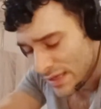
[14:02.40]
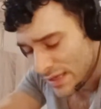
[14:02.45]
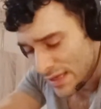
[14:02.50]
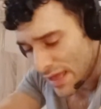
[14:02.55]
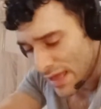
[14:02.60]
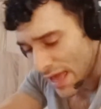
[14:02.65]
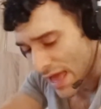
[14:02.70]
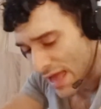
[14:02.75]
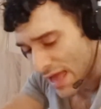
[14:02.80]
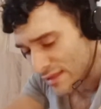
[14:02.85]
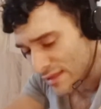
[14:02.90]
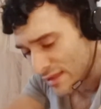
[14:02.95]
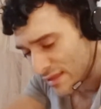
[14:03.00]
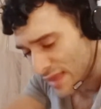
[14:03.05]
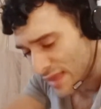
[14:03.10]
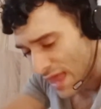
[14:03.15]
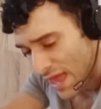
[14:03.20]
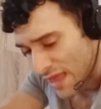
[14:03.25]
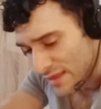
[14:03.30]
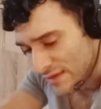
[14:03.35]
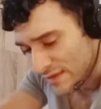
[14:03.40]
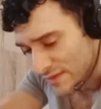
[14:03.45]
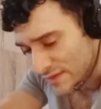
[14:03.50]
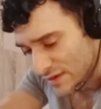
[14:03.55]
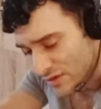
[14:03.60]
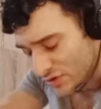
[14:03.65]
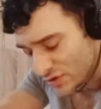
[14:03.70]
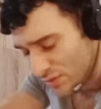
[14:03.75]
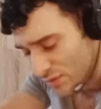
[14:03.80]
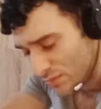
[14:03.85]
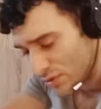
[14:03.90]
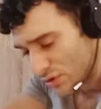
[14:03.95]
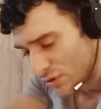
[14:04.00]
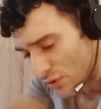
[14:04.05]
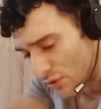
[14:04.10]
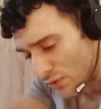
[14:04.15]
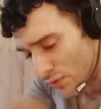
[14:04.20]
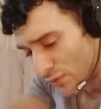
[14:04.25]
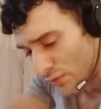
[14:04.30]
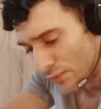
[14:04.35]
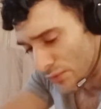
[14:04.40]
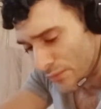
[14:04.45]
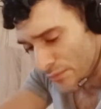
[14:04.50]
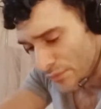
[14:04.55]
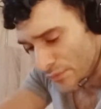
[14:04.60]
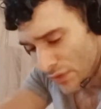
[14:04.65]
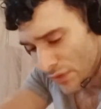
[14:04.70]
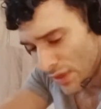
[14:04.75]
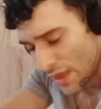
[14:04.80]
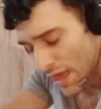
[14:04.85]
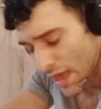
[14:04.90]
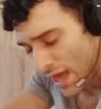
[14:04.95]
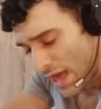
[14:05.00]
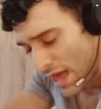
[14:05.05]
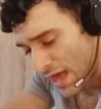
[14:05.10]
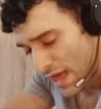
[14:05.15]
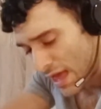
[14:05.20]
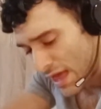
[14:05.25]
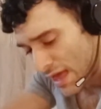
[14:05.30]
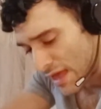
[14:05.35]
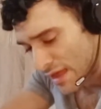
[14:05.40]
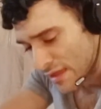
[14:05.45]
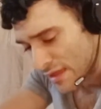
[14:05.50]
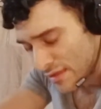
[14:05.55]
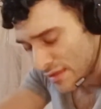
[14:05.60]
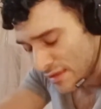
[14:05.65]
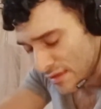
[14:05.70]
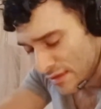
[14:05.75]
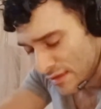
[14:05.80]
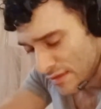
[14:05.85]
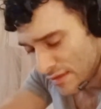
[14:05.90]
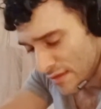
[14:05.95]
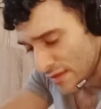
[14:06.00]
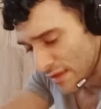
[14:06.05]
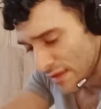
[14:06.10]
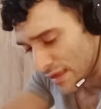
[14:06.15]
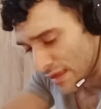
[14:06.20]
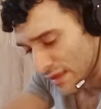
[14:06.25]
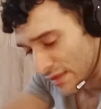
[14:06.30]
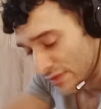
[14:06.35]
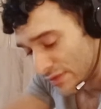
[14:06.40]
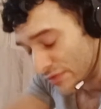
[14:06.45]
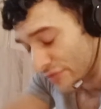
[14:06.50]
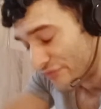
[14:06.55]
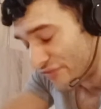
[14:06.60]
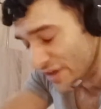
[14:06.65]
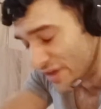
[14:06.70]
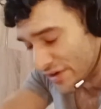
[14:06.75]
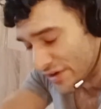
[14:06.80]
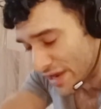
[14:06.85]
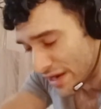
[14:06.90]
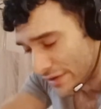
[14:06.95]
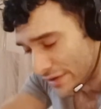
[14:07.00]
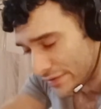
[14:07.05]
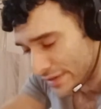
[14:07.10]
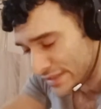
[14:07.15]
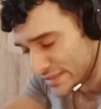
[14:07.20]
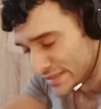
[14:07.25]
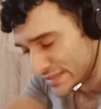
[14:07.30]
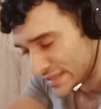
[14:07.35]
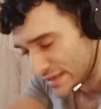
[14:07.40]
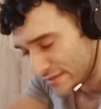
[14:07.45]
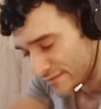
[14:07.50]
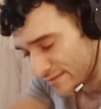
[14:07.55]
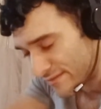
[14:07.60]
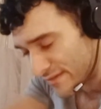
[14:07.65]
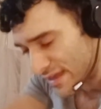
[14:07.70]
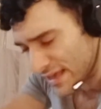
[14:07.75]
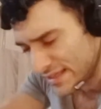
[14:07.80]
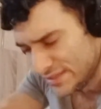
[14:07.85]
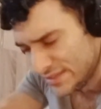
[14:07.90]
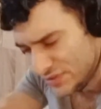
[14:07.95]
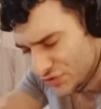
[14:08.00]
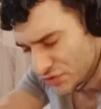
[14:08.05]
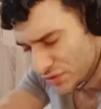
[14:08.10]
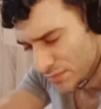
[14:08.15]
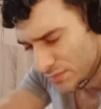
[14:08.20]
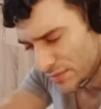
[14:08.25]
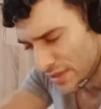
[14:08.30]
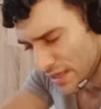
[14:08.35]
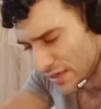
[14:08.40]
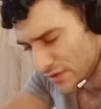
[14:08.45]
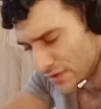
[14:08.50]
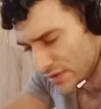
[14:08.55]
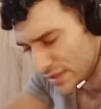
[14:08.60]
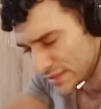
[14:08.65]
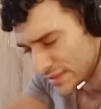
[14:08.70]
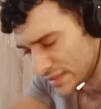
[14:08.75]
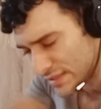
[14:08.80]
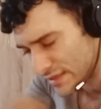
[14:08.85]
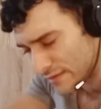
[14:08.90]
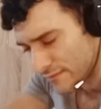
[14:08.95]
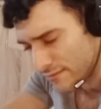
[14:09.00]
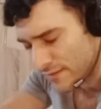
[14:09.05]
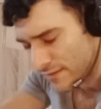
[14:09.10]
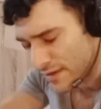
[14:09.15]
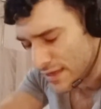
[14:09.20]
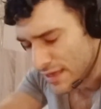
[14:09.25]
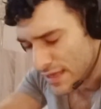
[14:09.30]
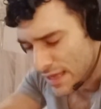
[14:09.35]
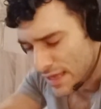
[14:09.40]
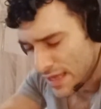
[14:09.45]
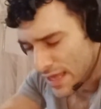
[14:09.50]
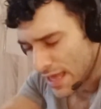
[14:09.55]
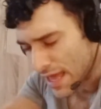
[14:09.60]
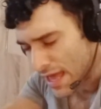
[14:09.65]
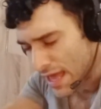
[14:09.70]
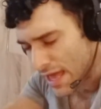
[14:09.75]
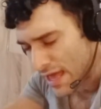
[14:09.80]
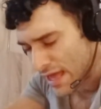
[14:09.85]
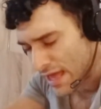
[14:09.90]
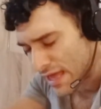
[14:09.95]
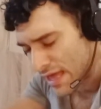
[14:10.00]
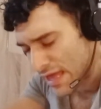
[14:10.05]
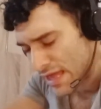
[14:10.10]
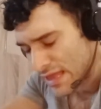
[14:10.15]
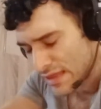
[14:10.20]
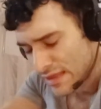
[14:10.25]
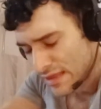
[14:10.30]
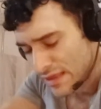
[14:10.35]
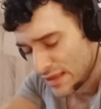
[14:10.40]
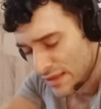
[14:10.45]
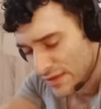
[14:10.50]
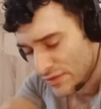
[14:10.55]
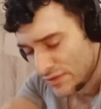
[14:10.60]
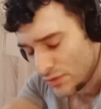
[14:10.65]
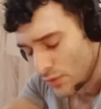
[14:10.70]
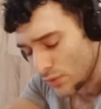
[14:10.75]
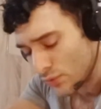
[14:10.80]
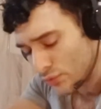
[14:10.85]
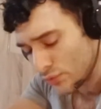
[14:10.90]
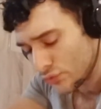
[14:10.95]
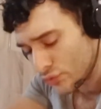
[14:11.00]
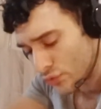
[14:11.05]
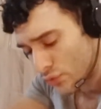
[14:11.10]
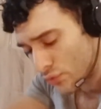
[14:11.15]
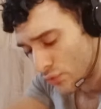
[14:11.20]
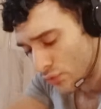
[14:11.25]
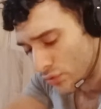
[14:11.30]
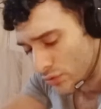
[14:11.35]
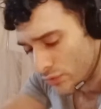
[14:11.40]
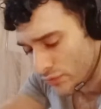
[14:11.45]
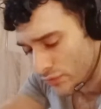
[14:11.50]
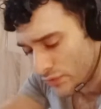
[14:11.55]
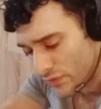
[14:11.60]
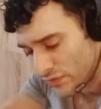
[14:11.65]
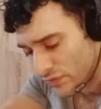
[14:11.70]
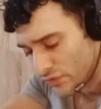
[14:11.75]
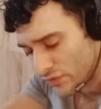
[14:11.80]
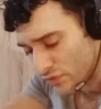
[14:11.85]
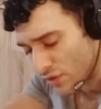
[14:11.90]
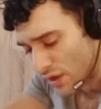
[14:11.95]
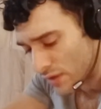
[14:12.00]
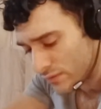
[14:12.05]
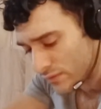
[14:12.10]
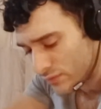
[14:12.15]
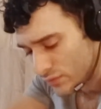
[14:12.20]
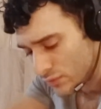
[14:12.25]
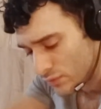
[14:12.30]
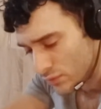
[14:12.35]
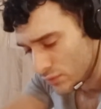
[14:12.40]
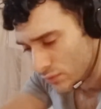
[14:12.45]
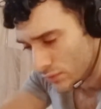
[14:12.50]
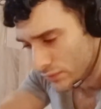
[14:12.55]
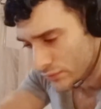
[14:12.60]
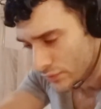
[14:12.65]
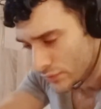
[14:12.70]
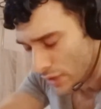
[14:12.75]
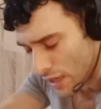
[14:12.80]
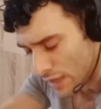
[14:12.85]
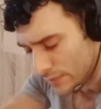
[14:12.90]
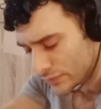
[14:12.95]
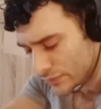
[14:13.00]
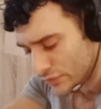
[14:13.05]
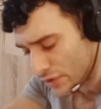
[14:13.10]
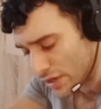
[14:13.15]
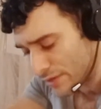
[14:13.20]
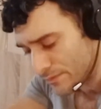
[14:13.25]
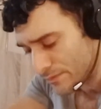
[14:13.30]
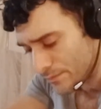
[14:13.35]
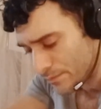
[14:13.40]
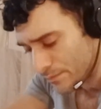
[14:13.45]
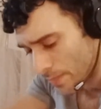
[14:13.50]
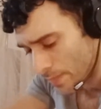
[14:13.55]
and the dad is a criminal, and he's very aggressive, extremely aggressive, and he also uses his knives to do his crimes, right?